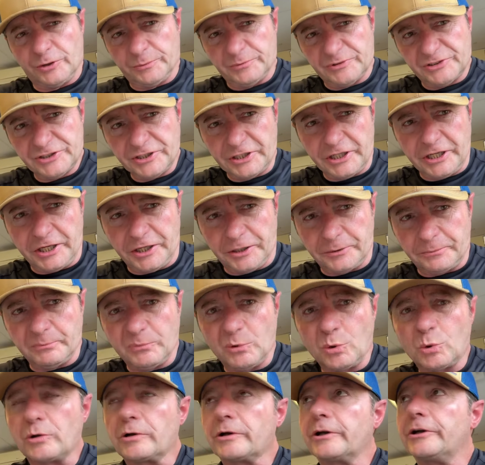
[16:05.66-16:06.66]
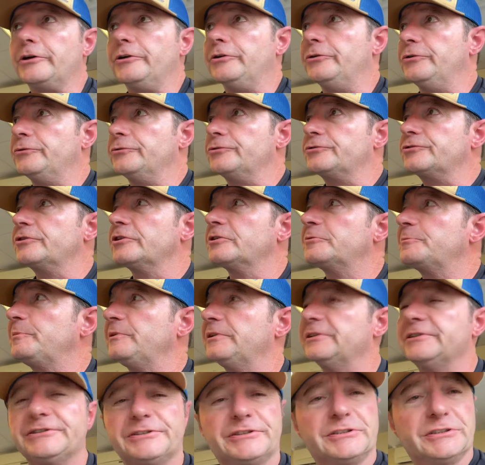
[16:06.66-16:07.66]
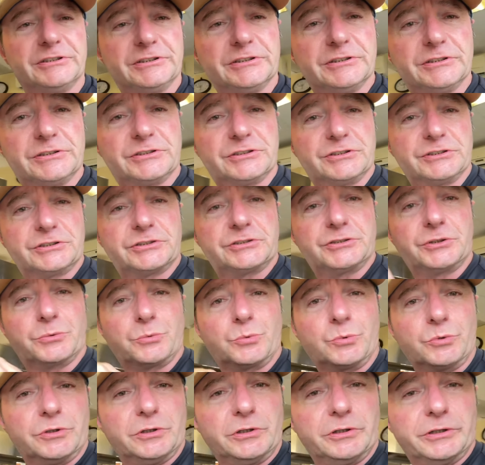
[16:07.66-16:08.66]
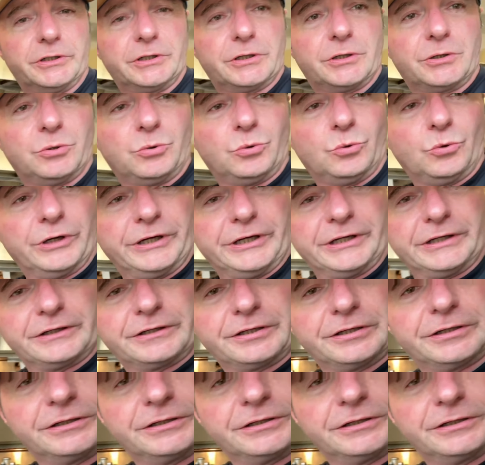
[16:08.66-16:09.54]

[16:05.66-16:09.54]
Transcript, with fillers: I'm sitting in Bordeaux. This place is just a really quaint